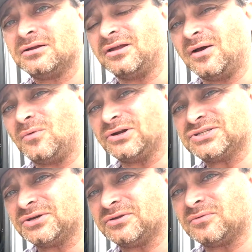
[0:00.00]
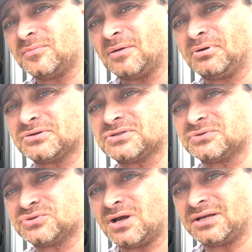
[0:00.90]
Now I want to show you with my personal
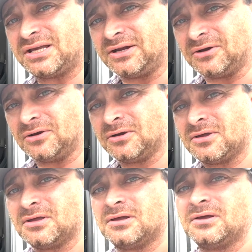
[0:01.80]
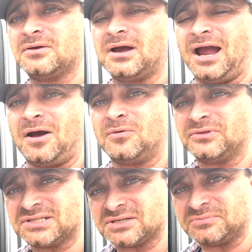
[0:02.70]
truck here how
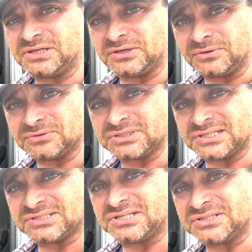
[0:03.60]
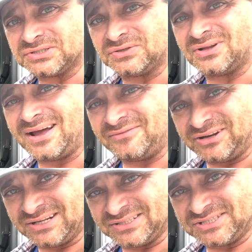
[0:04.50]
this can be used as digital
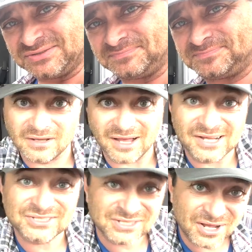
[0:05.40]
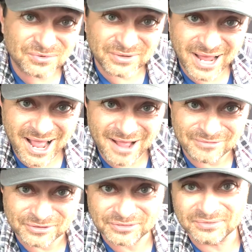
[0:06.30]
evidence. As luck would have
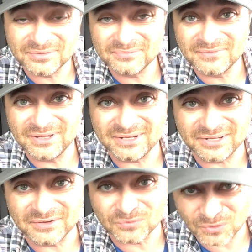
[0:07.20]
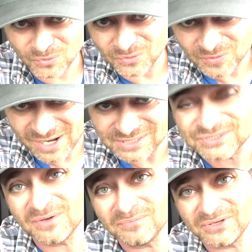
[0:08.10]
it, it didn't record right,
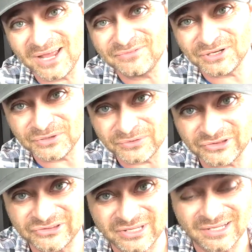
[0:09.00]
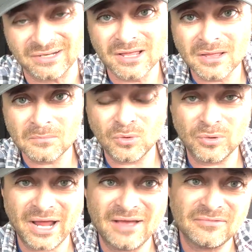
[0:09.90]
so I'm having to do this again. But what
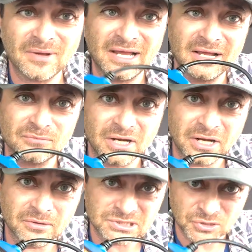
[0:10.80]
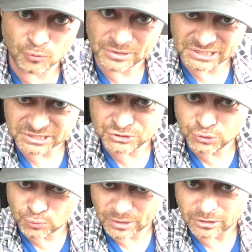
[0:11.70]
I have in my hand right now is an
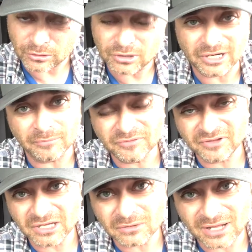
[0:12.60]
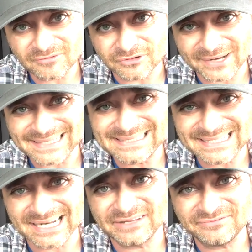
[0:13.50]
OBD2 reader, and every vehicle after
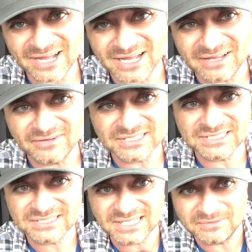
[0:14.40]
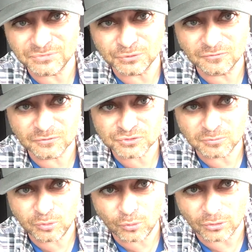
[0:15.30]
1995 has the same universal
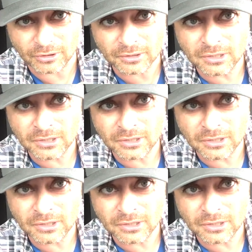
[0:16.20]
port.